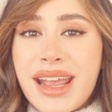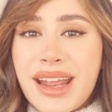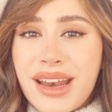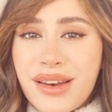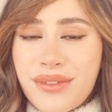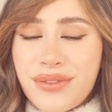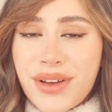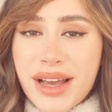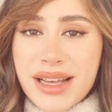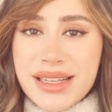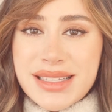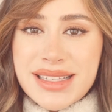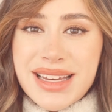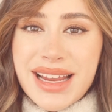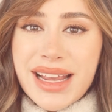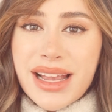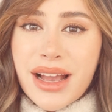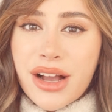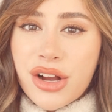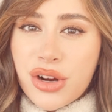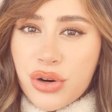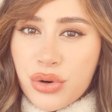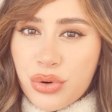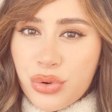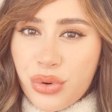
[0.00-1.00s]

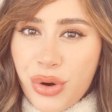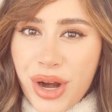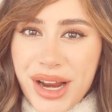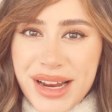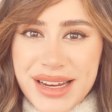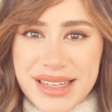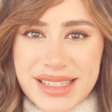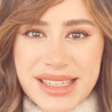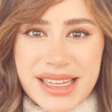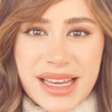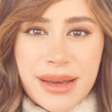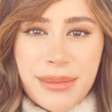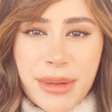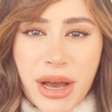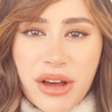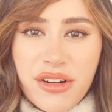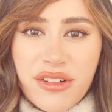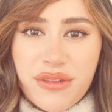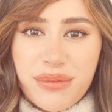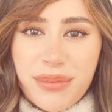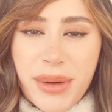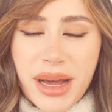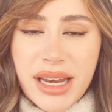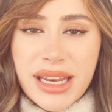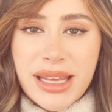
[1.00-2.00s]
investing a crazy amount
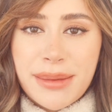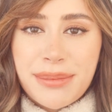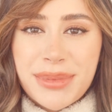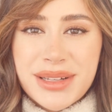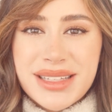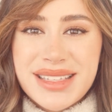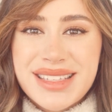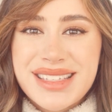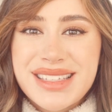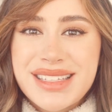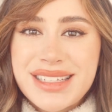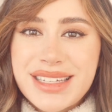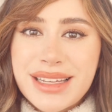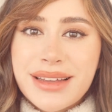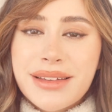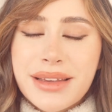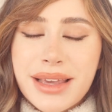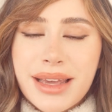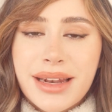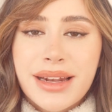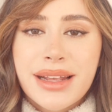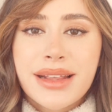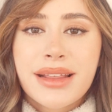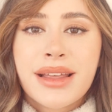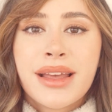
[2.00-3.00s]
of money, but still
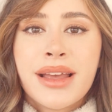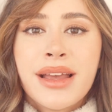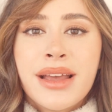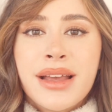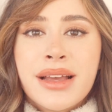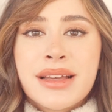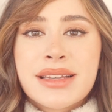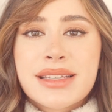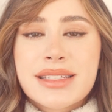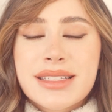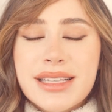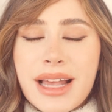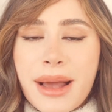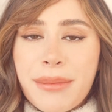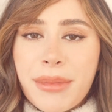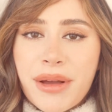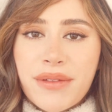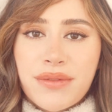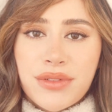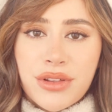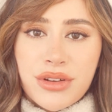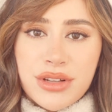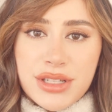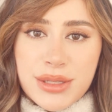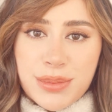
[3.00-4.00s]
getting some
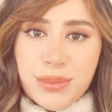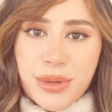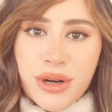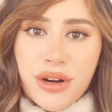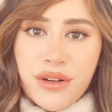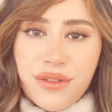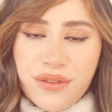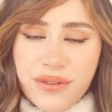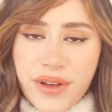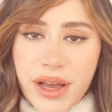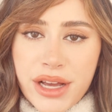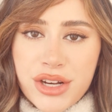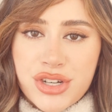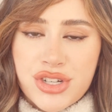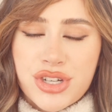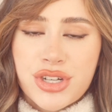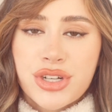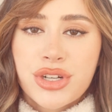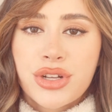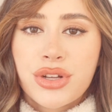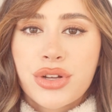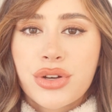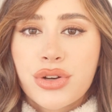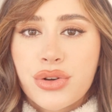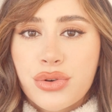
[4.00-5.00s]
of those
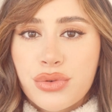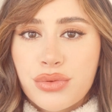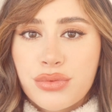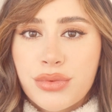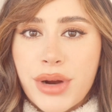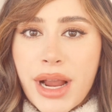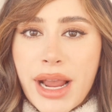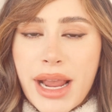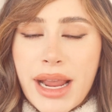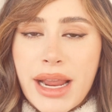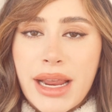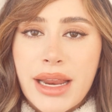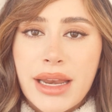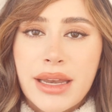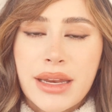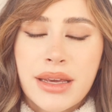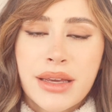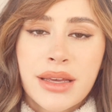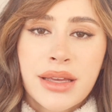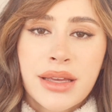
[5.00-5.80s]
professional grade